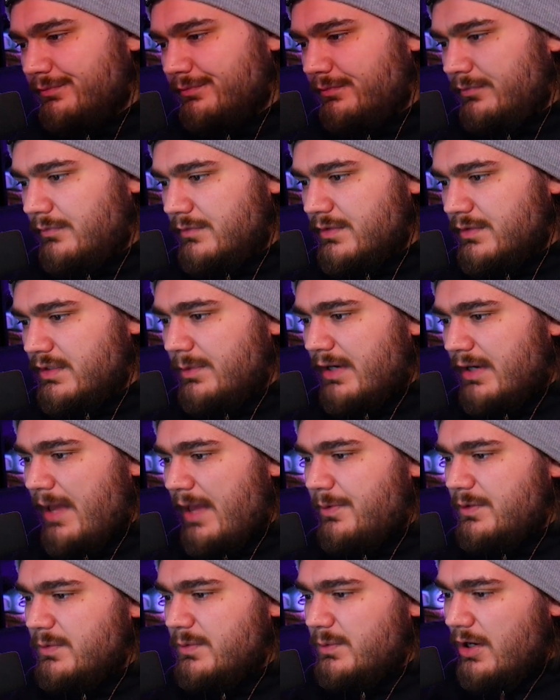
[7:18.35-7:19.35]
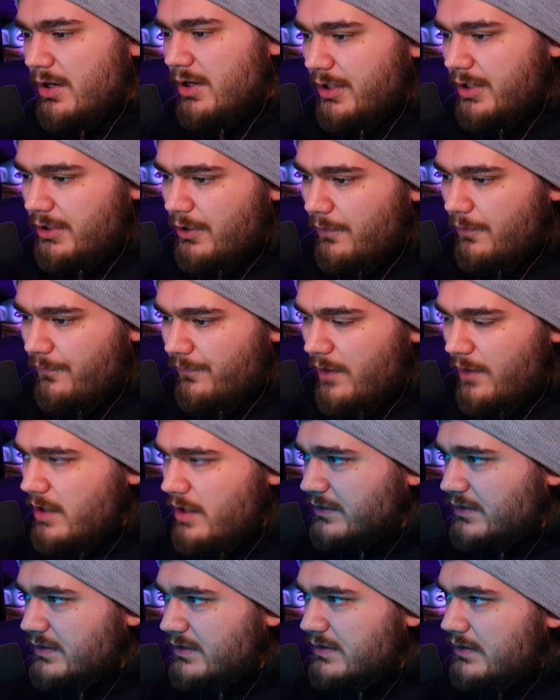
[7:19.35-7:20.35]
Let's see what happens. We are going to go
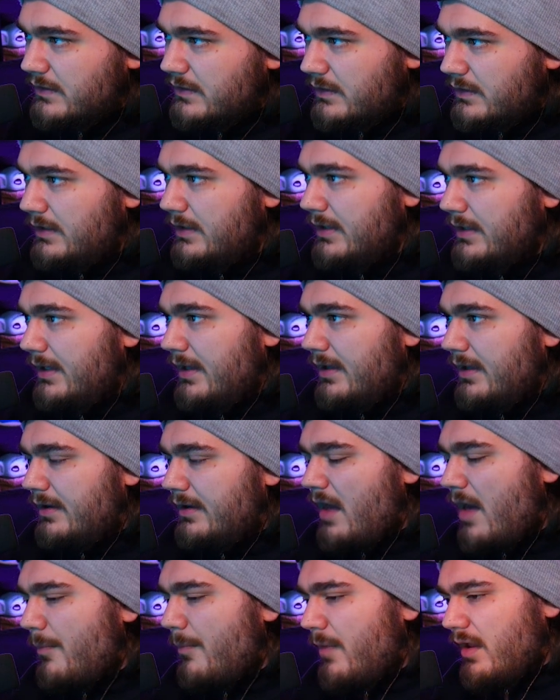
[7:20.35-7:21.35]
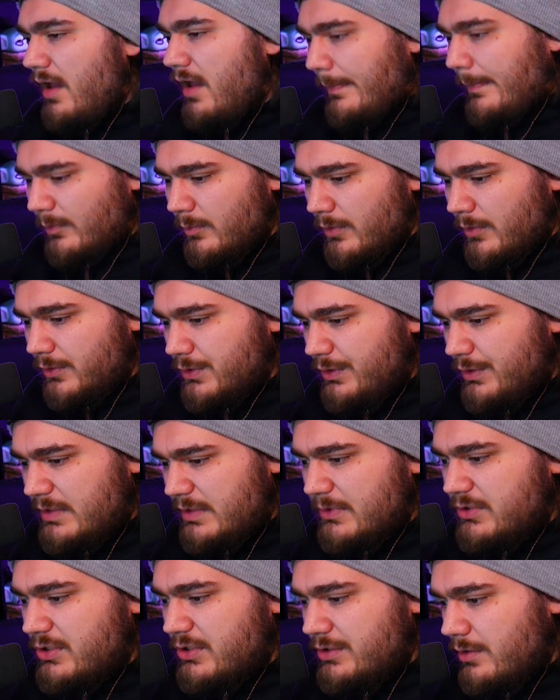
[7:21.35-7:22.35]
first. Not my optimal choice,
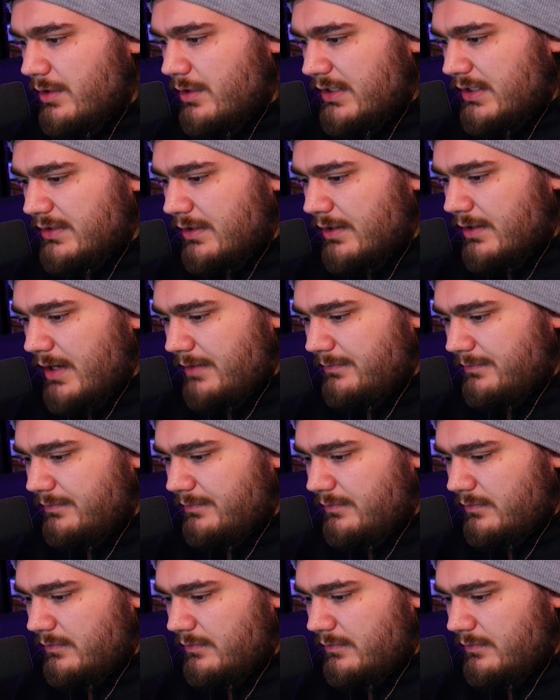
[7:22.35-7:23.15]
but you know what? It's all right.